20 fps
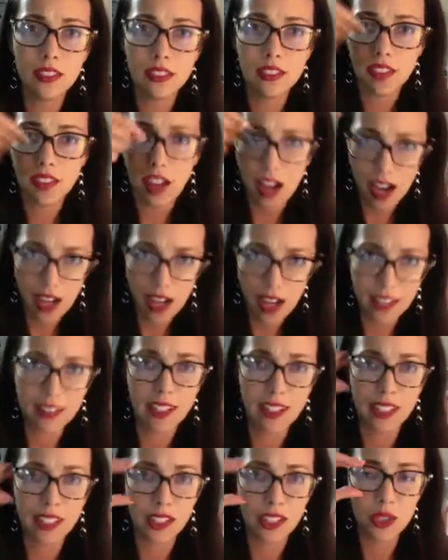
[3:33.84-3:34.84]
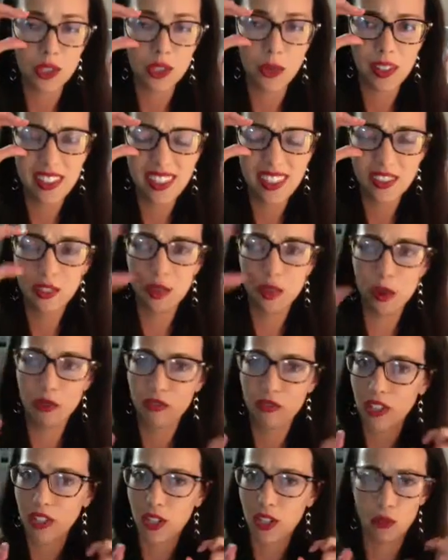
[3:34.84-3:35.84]
eyeliner. So I think they're going for
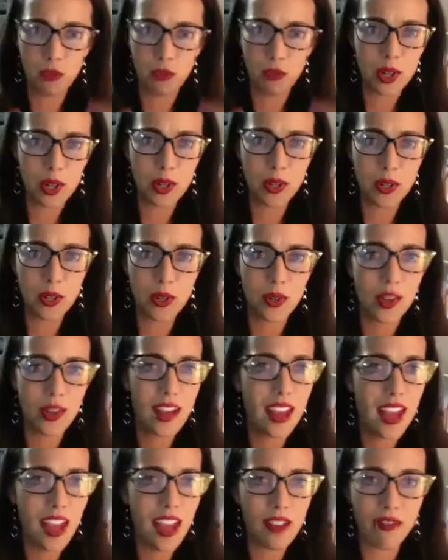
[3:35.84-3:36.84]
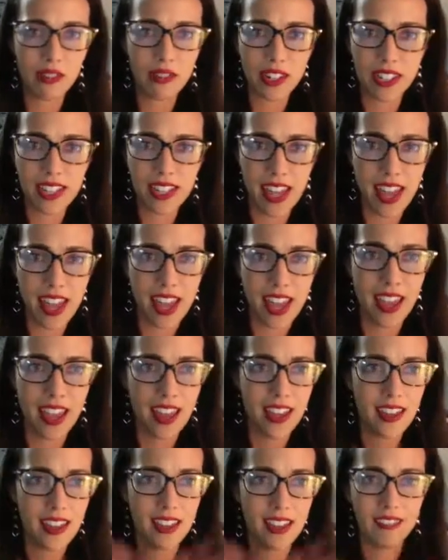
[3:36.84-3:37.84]
like a real everyday,
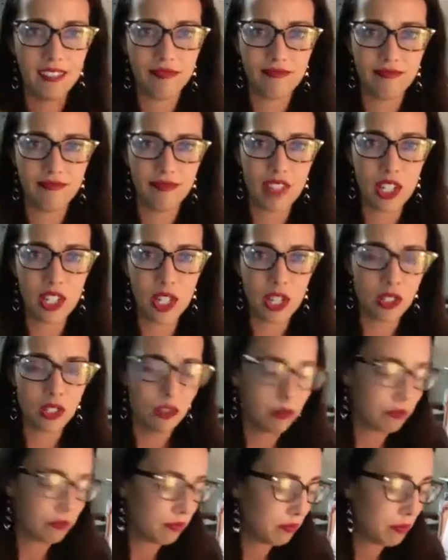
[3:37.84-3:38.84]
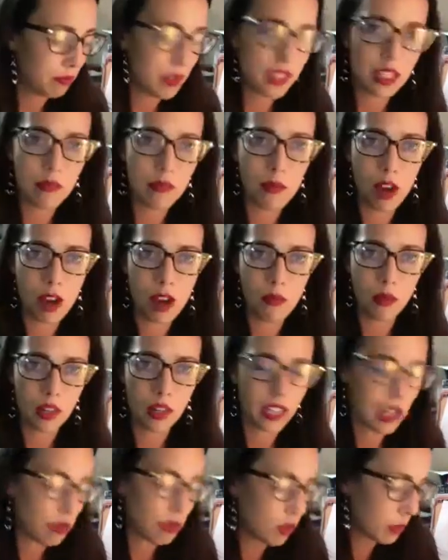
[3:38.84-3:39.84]
you know, busy mom,
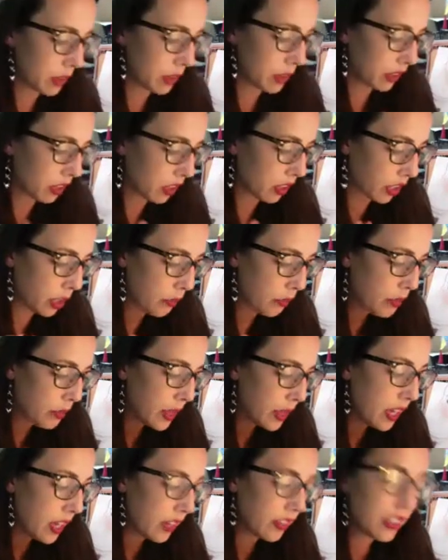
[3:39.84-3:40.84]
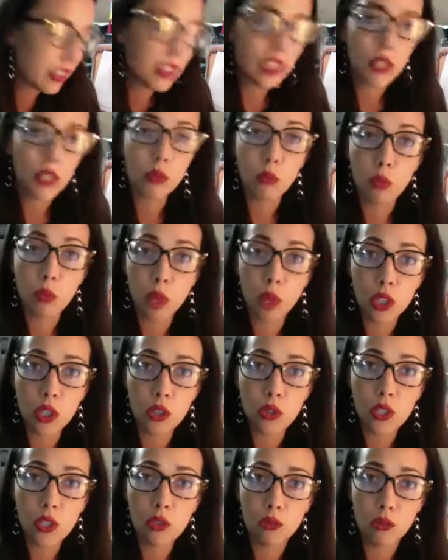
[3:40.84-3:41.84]
working woman look. Then the Rogue
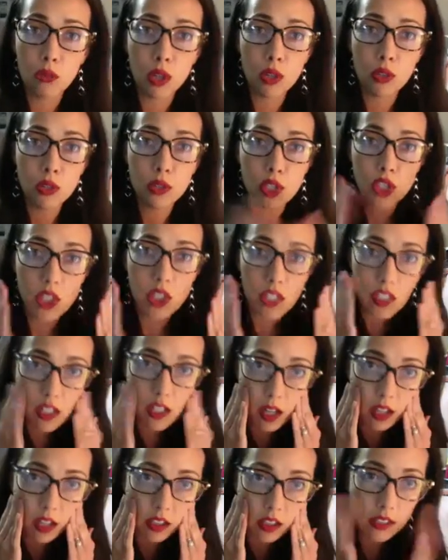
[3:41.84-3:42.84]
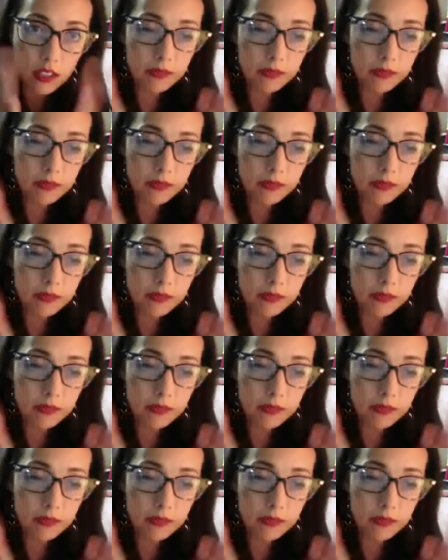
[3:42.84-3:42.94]
Rose cheek color,